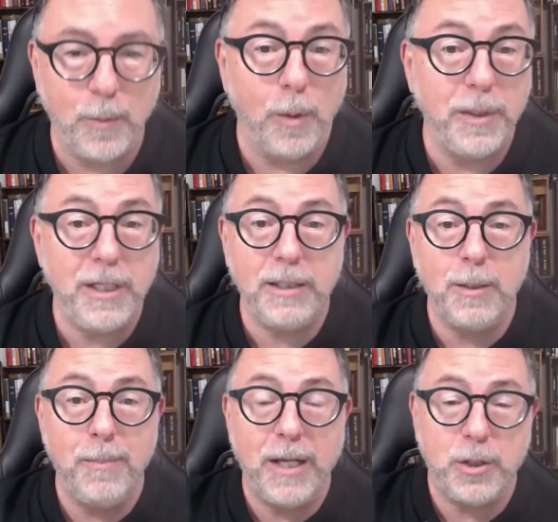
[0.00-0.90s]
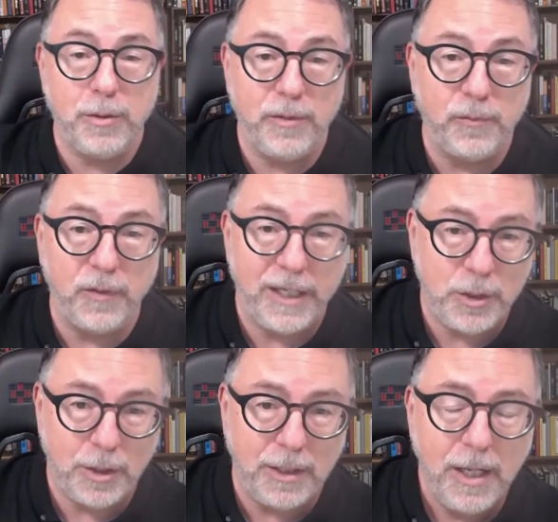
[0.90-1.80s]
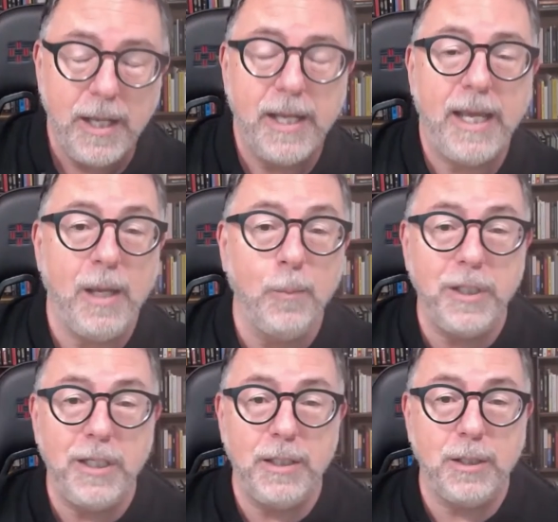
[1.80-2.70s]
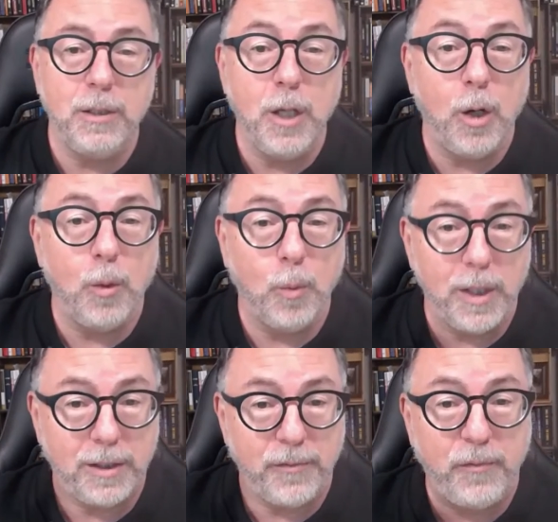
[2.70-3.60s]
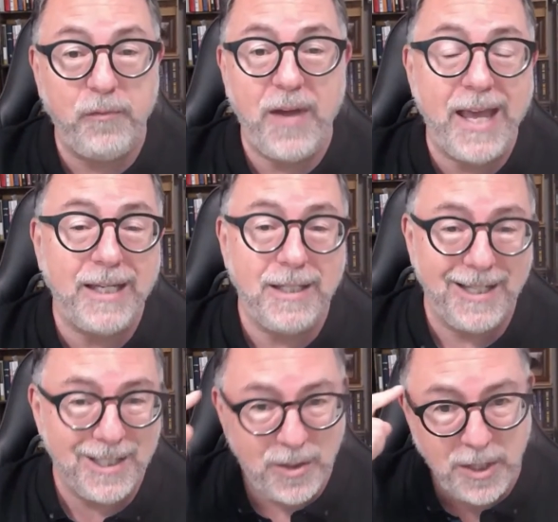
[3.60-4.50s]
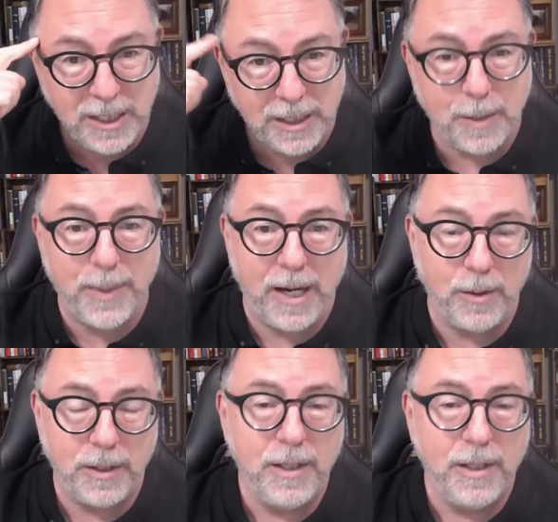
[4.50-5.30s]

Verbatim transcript: Well, we need to measure inflation, and we need to know what the Fed is thinking about